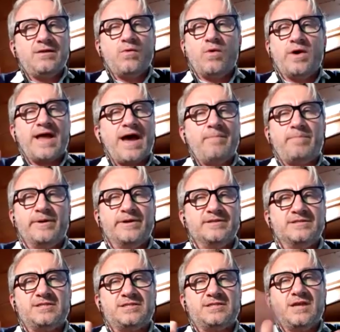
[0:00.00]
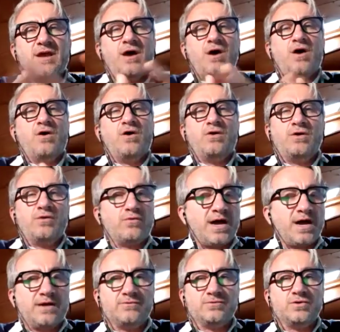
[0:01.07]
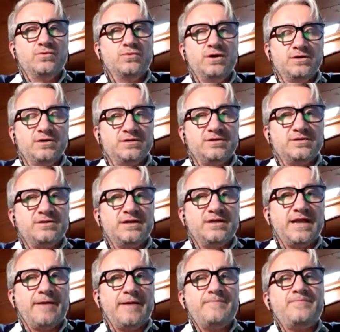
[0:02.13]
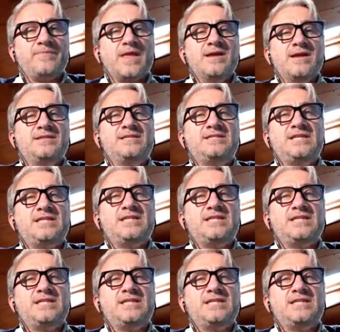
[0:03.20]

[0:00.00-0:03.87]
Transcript: what happens all around the world. Yeah, this is